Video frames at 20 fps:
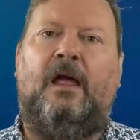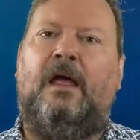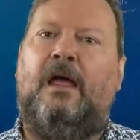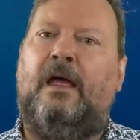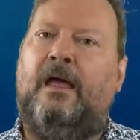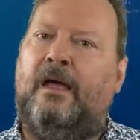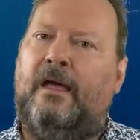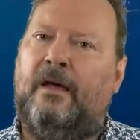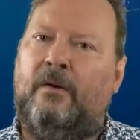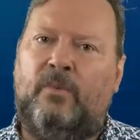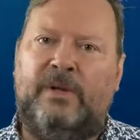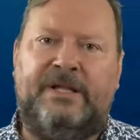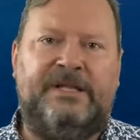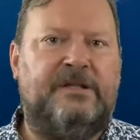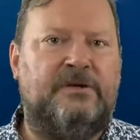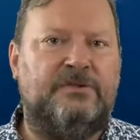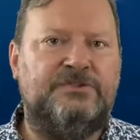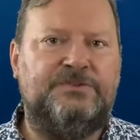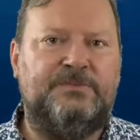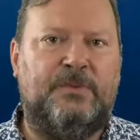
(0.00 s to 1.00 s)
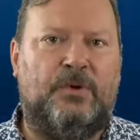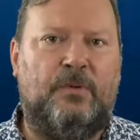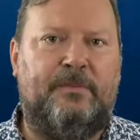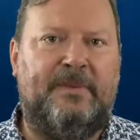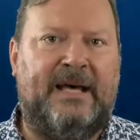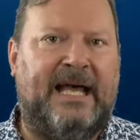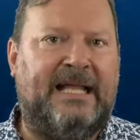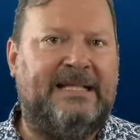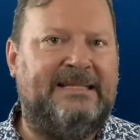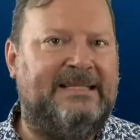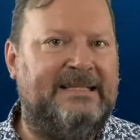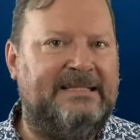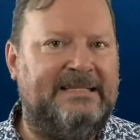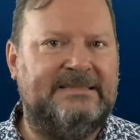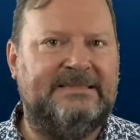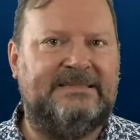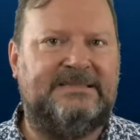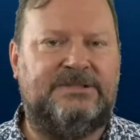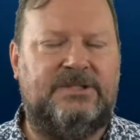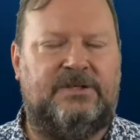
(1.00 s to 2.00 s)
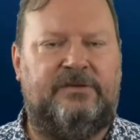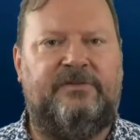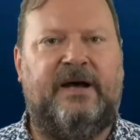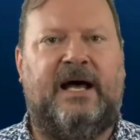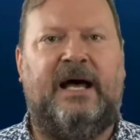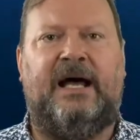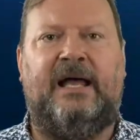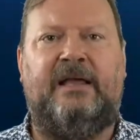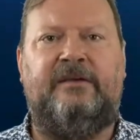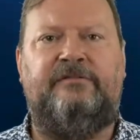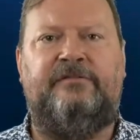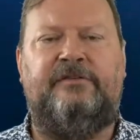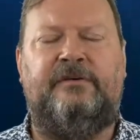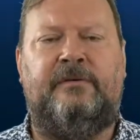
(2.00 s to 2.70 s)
uh, Windows mobile didn't survive,